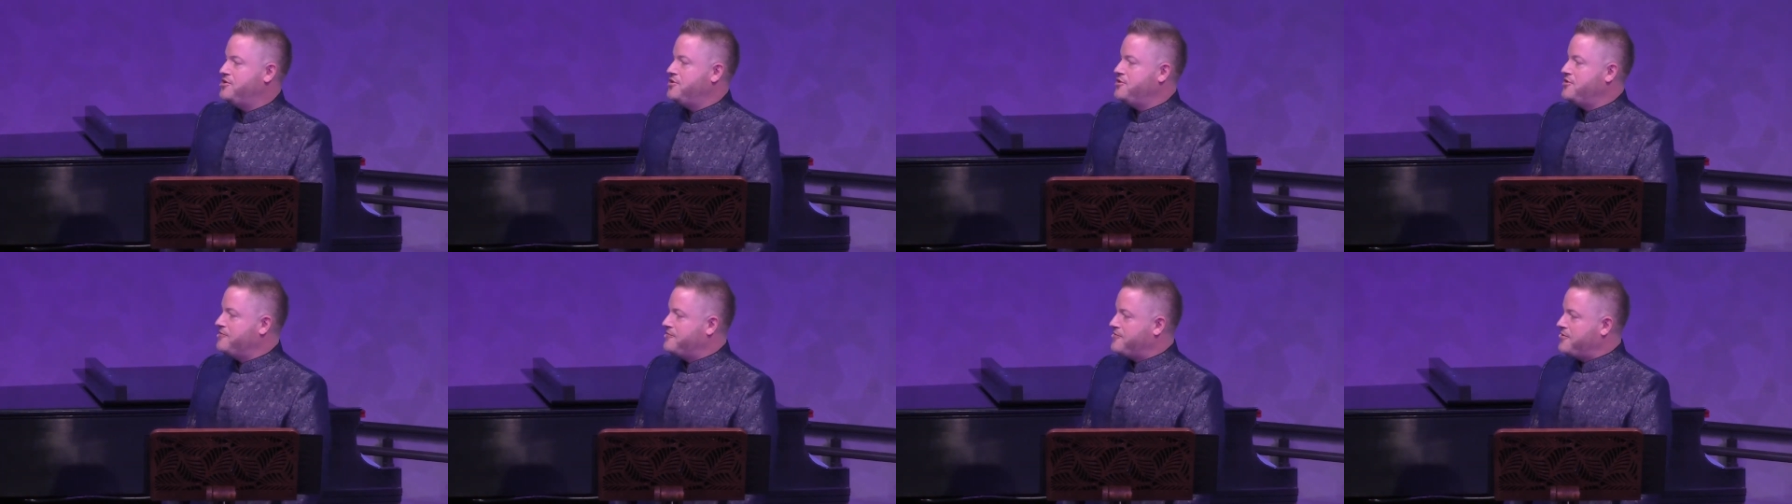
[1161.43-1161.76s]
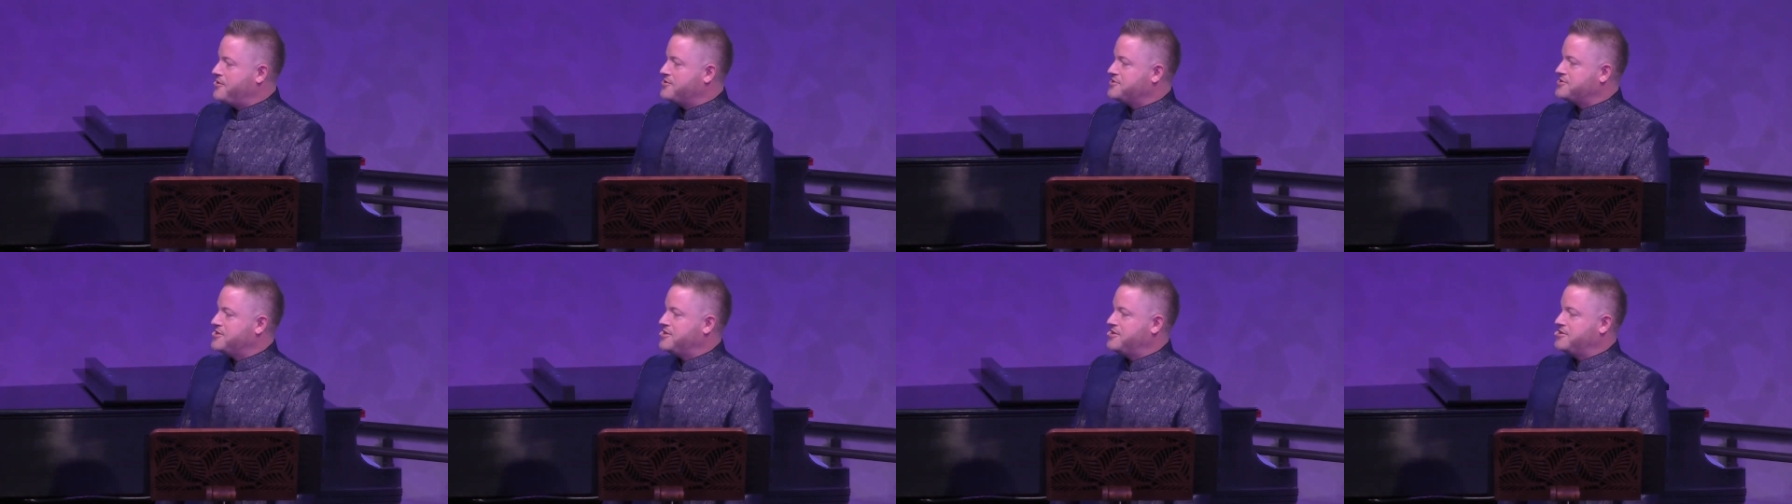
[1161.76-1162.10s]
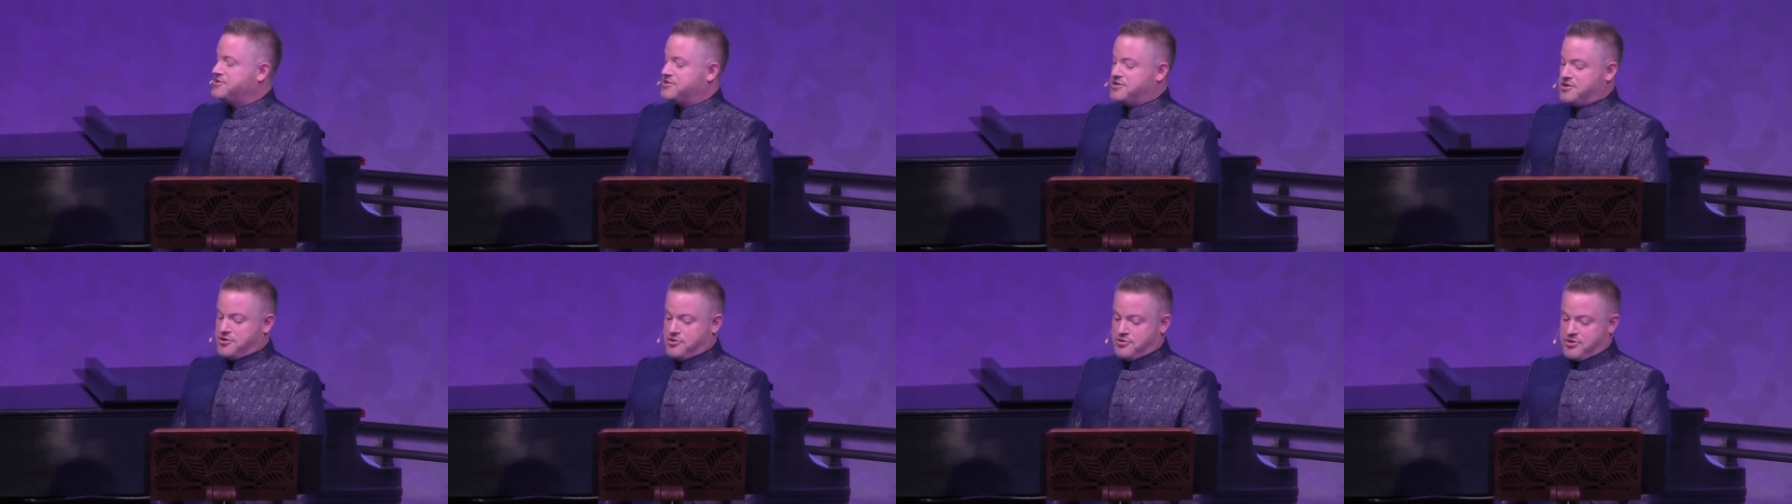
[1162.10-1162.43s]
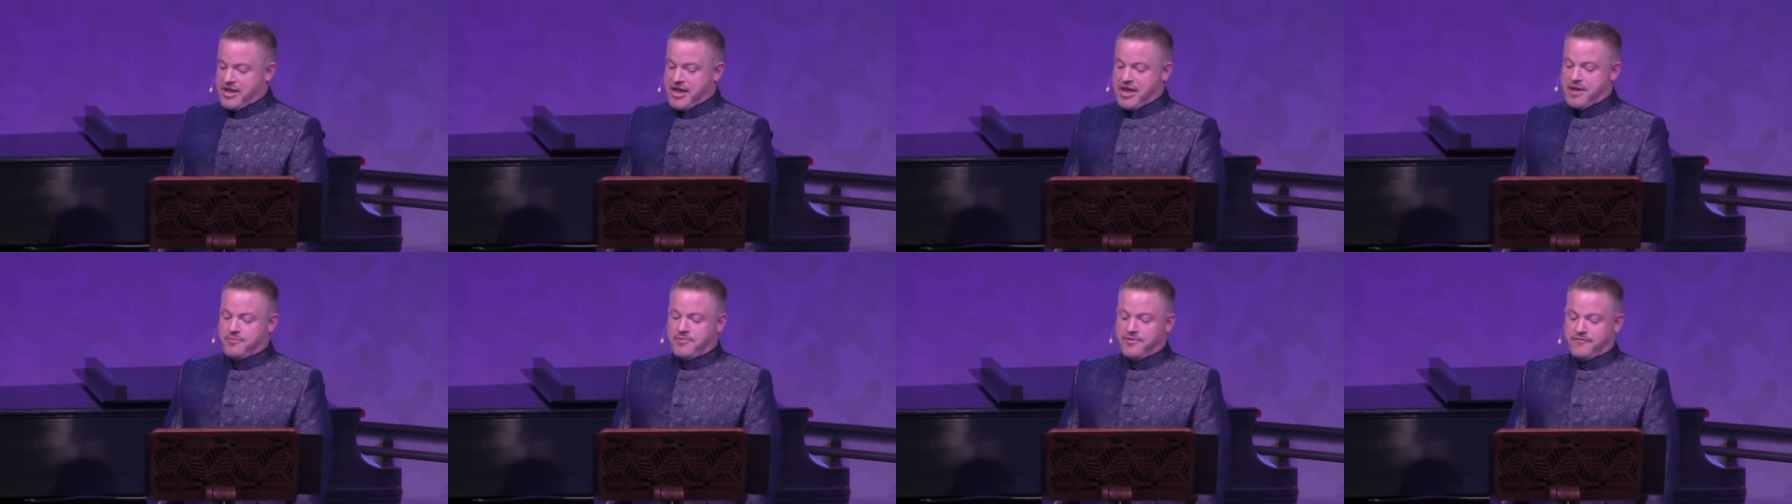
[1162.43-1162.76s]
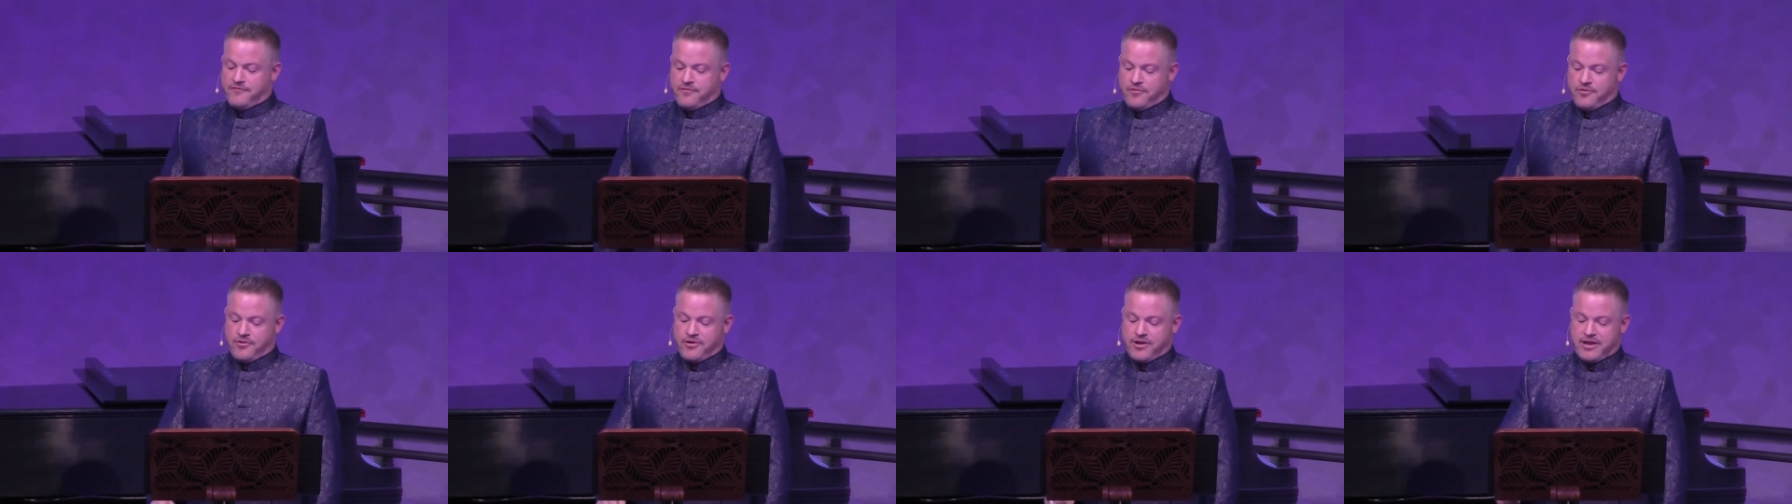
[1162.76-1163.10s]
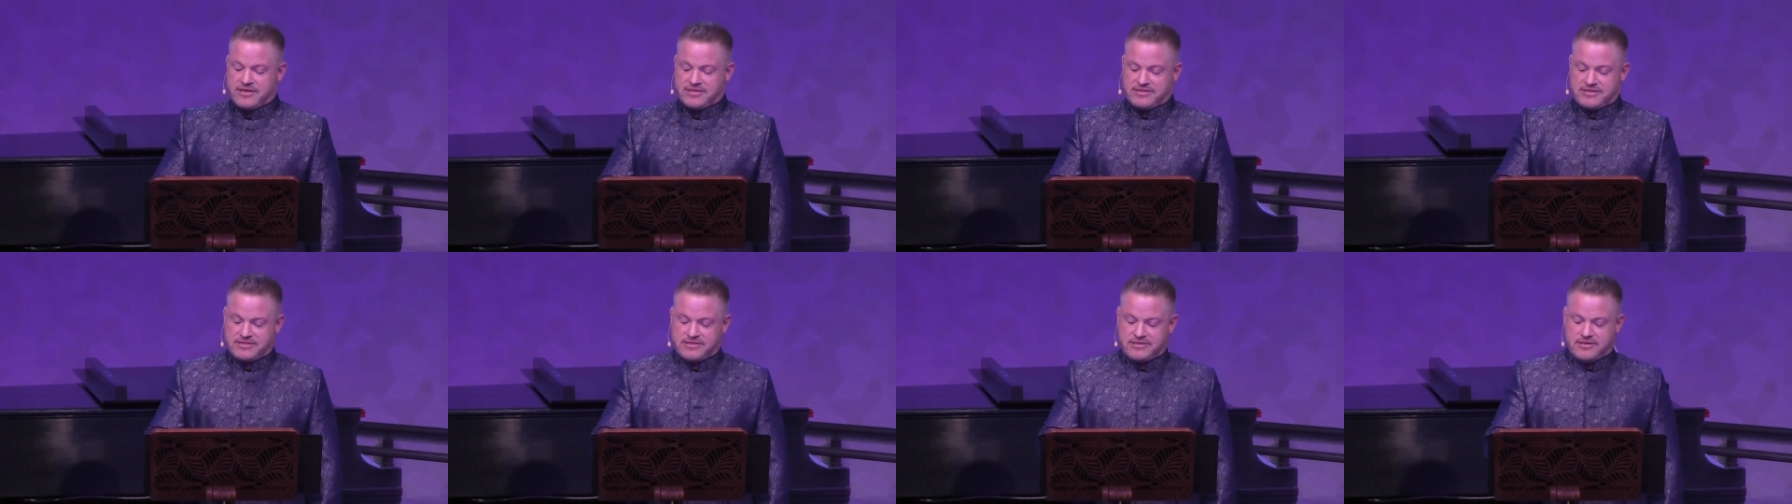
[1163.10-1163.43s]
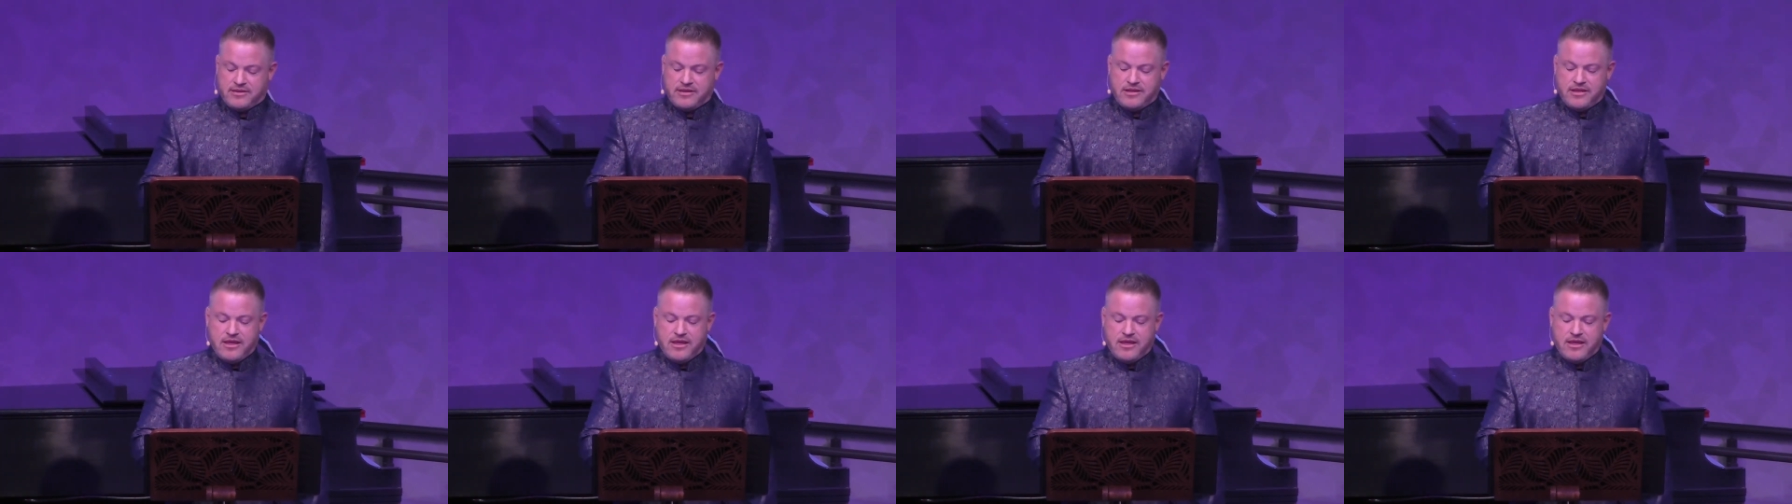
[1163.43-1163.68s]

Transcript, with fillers: Universalists who came before us.